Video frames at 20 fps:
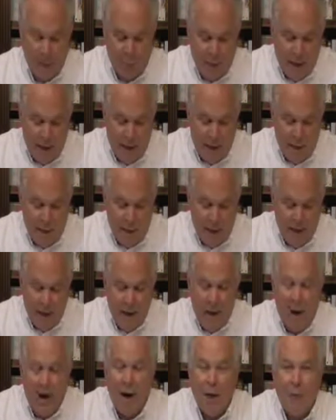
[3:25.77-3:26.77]
3,
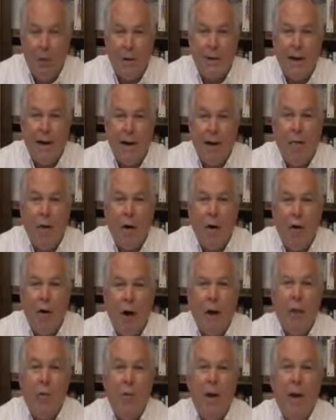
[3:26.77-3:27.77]
I want you to have a
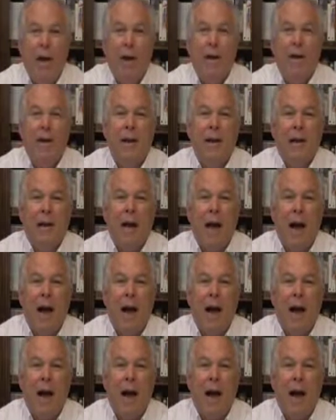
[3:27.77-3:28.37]
great week.